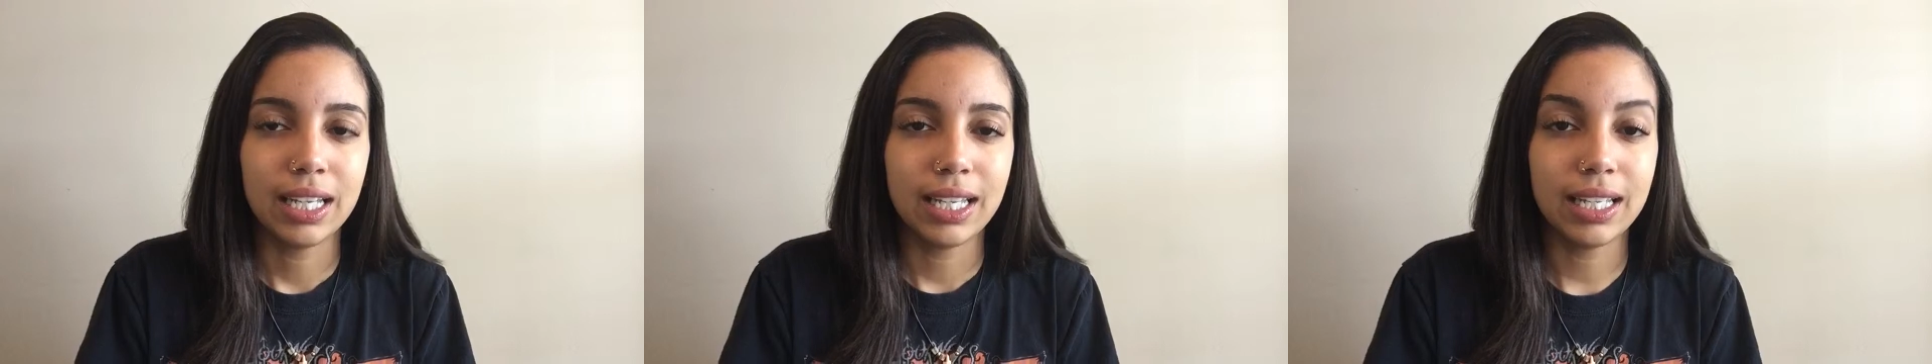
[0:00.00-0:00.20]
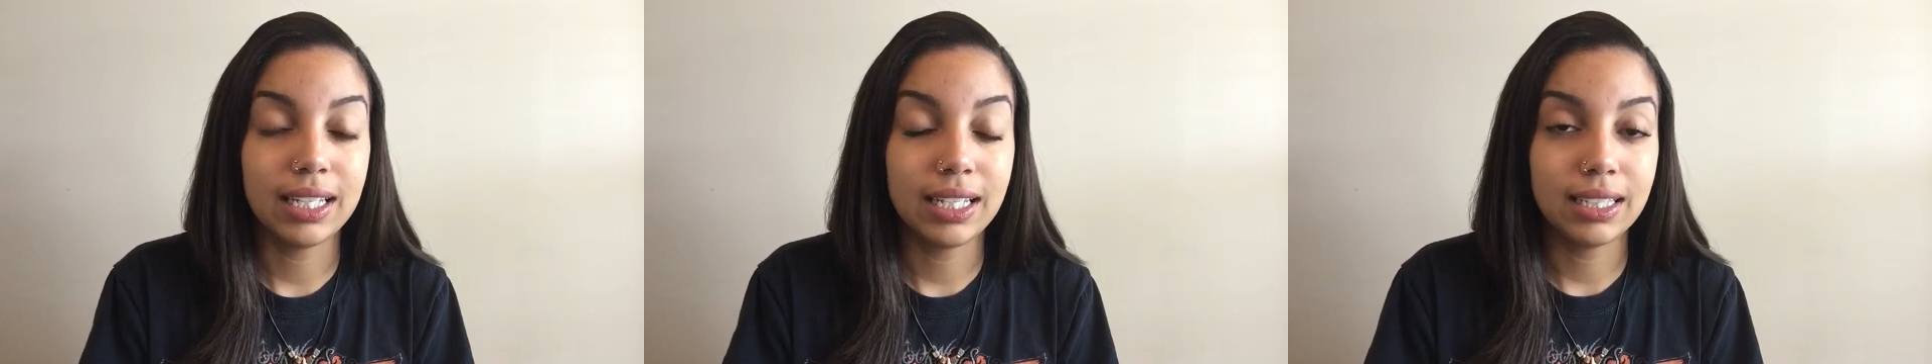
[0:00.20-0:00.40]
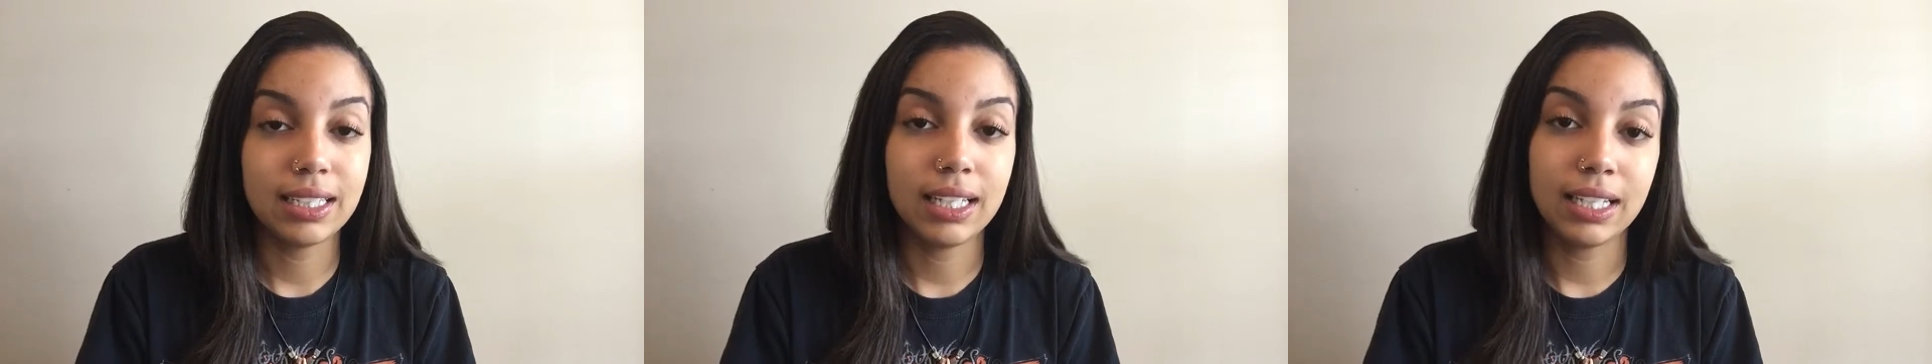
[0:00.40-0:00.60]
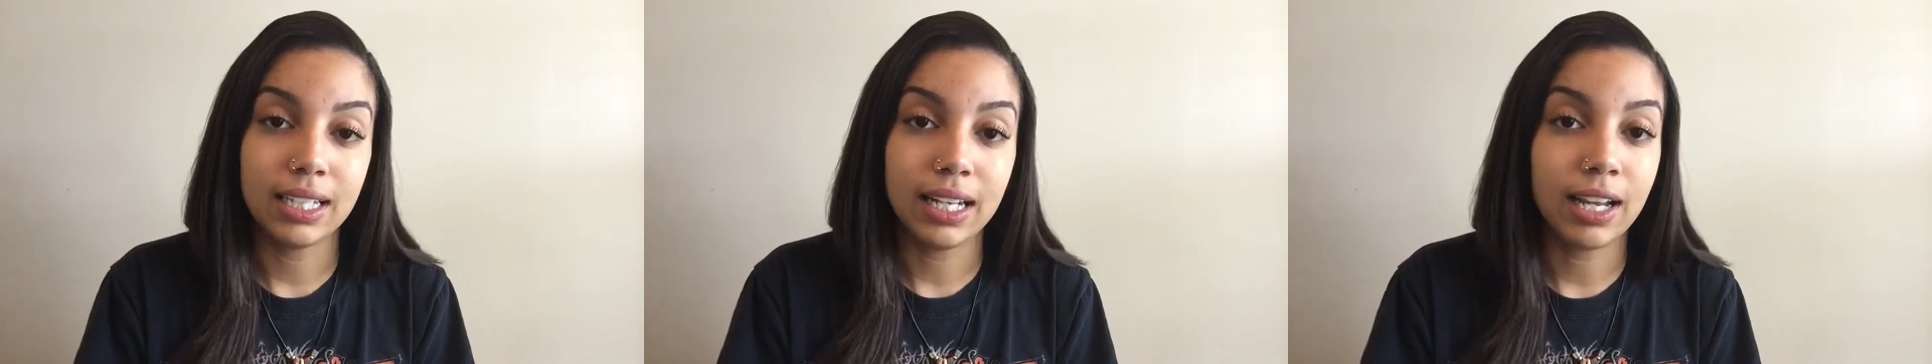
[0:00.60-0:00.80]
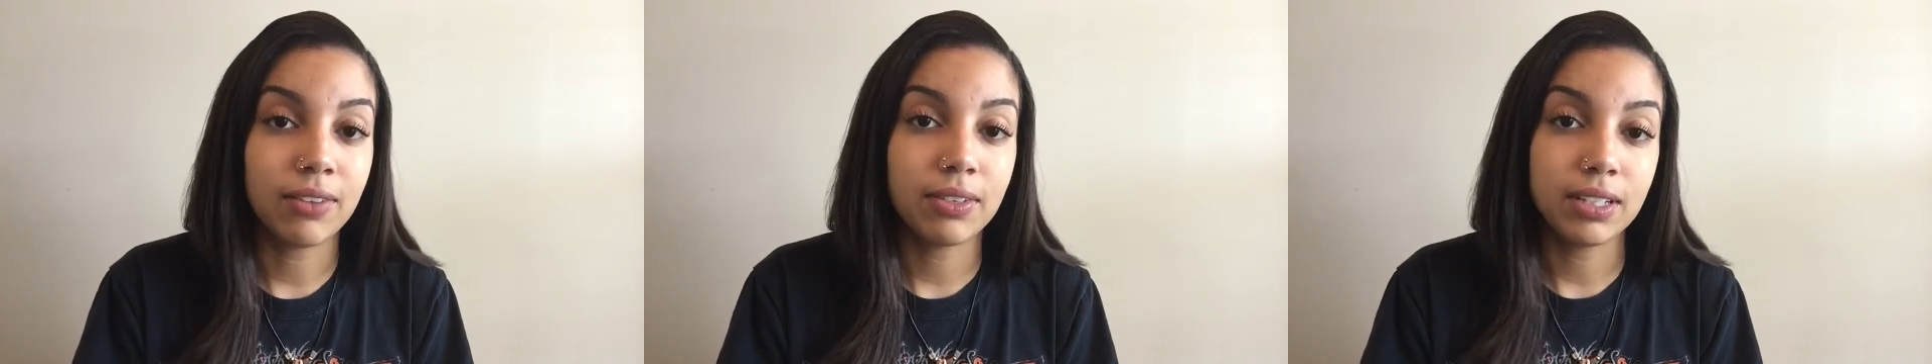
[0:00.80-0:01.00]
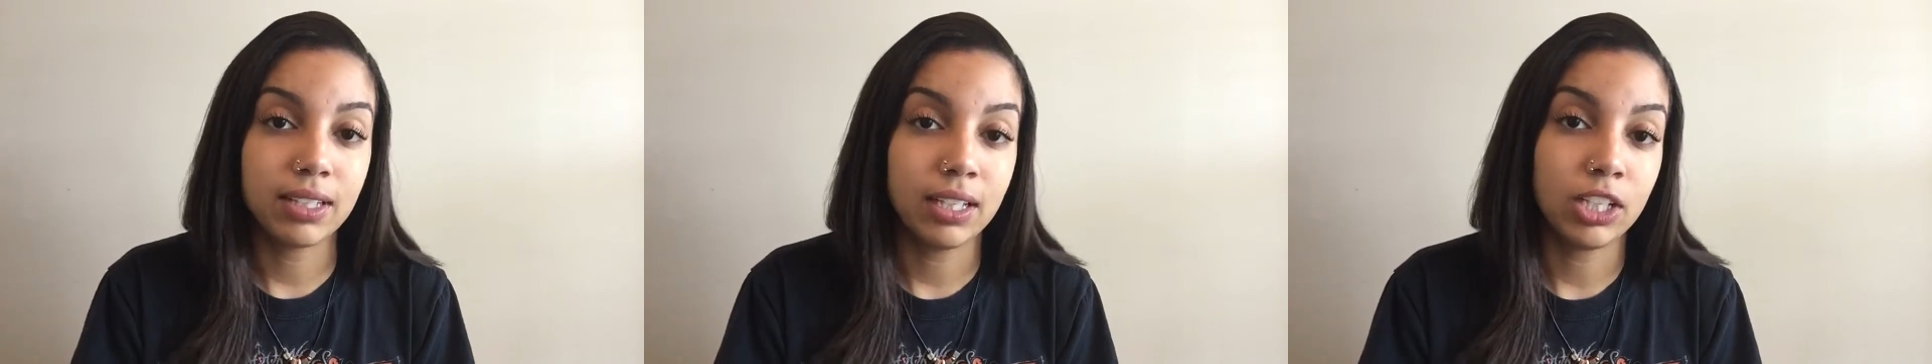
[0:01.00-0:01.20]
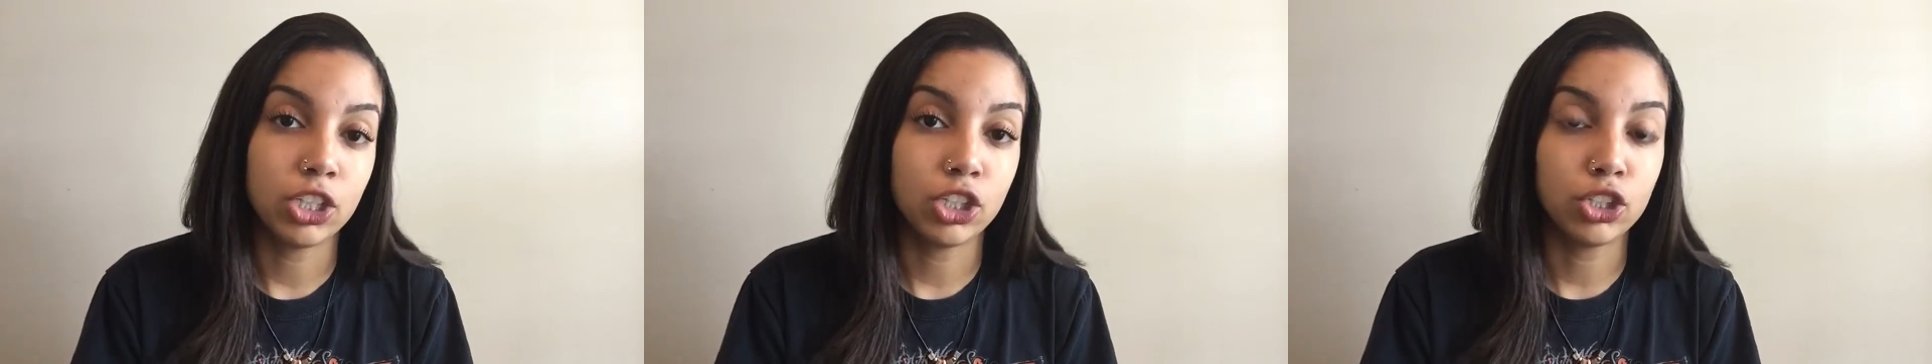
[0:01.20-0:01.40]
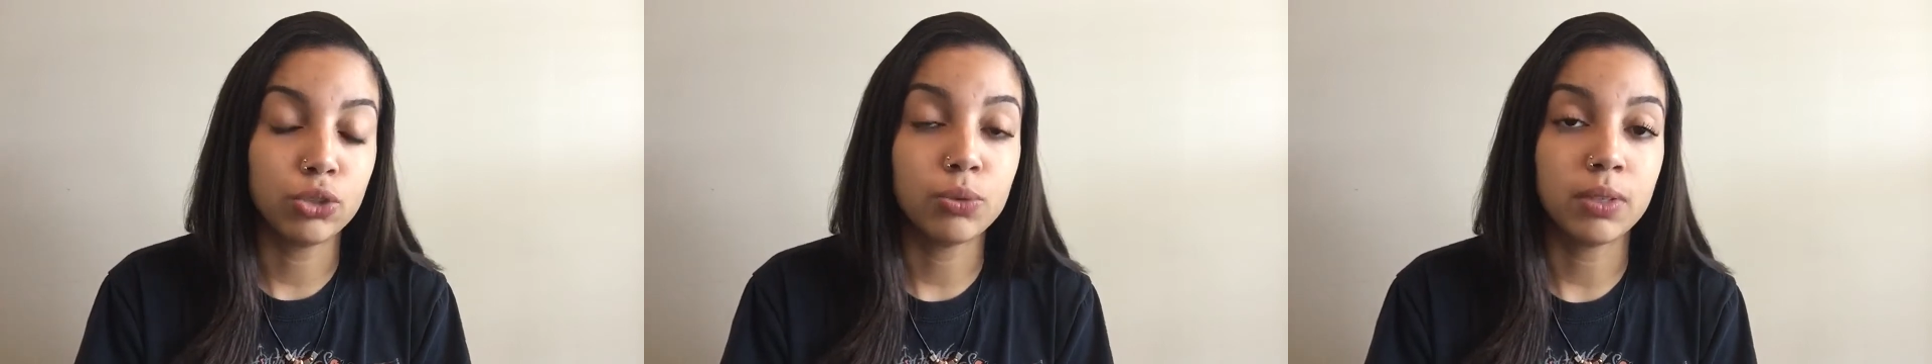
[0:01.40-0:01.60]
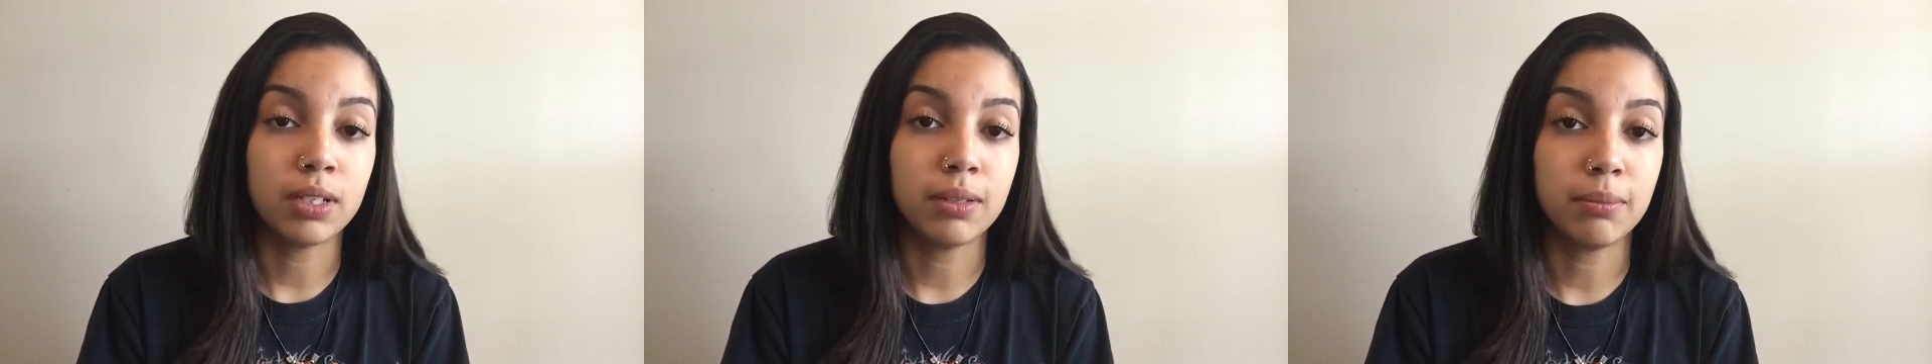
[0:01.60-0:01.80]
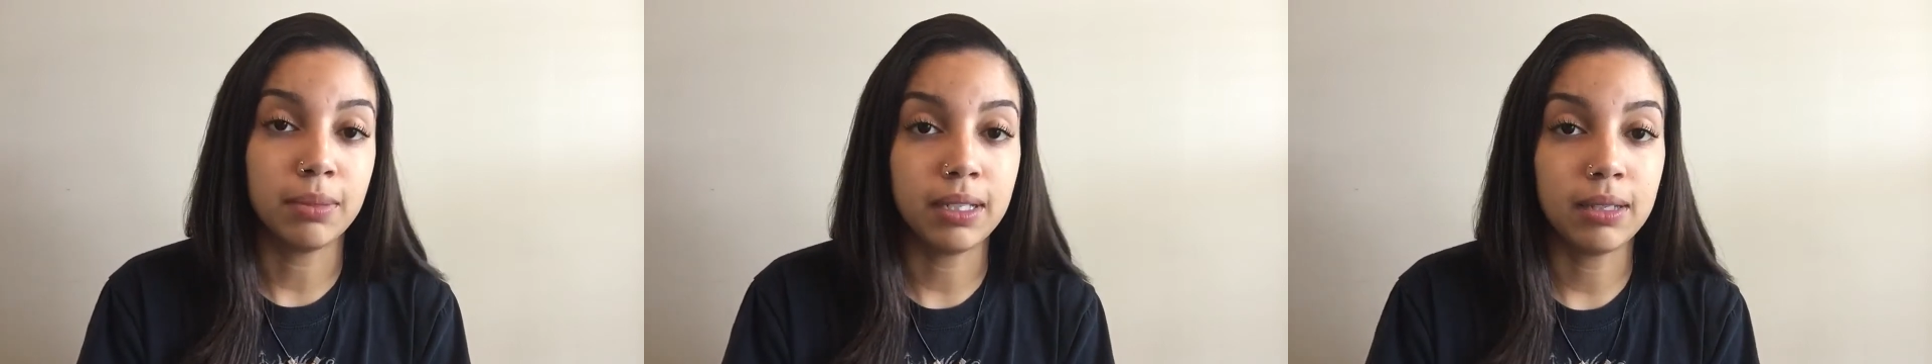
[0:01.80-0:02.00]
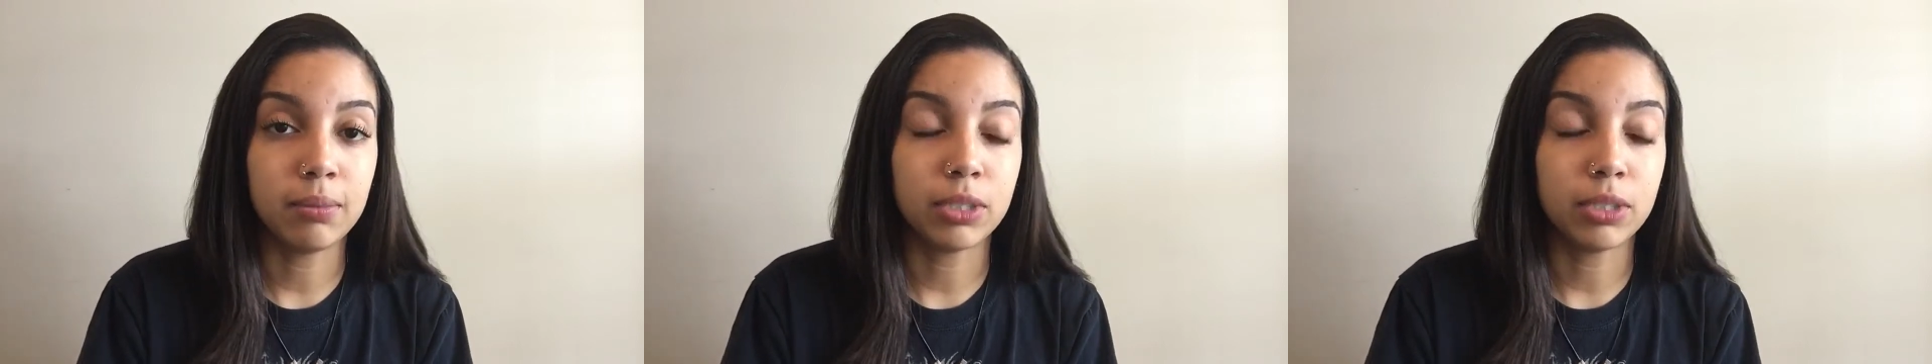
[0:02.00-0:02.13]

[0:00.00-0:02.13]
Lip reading: anything and everything you want to be,